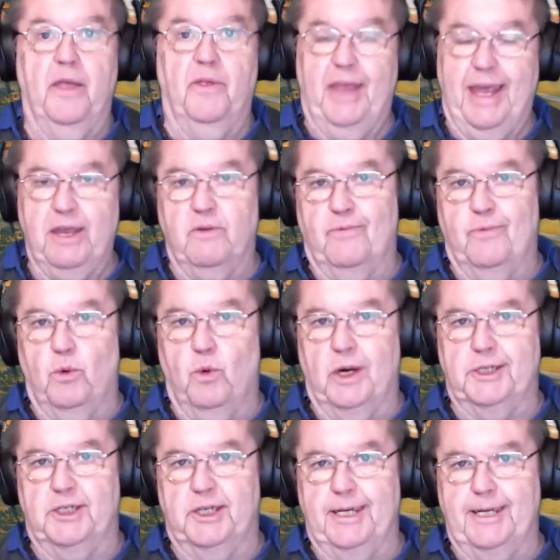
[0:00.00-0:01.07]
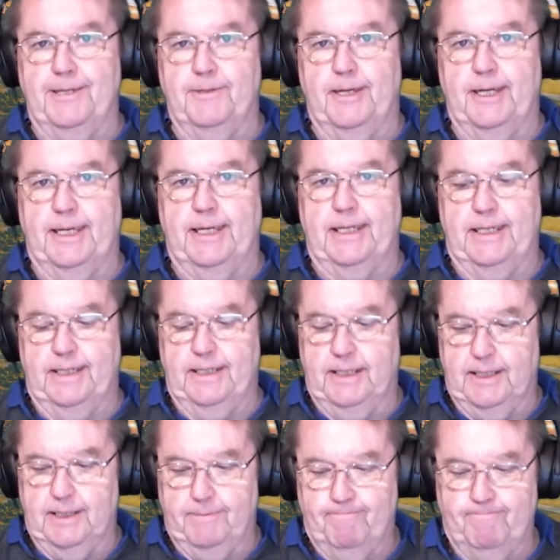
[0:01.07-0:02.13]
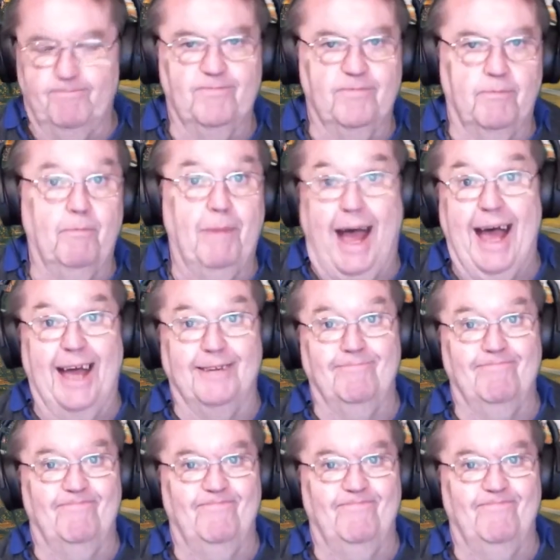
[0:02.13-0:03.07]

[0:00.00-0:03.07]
Thank you for watching, and bye.